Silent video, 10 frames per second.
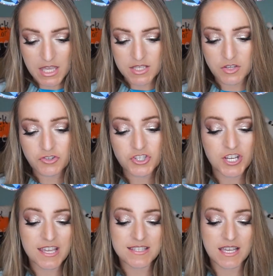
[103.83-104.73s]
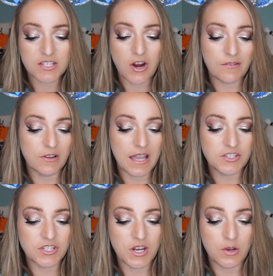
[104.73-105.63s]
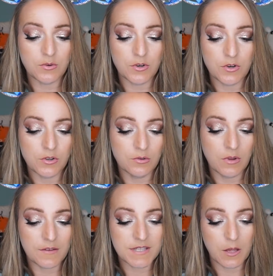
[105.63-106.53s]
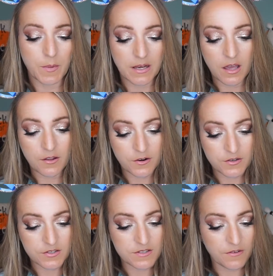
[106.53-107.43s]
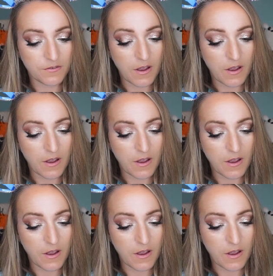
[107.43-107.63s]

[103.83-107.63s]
So she is a travel agent owner who loves helping others,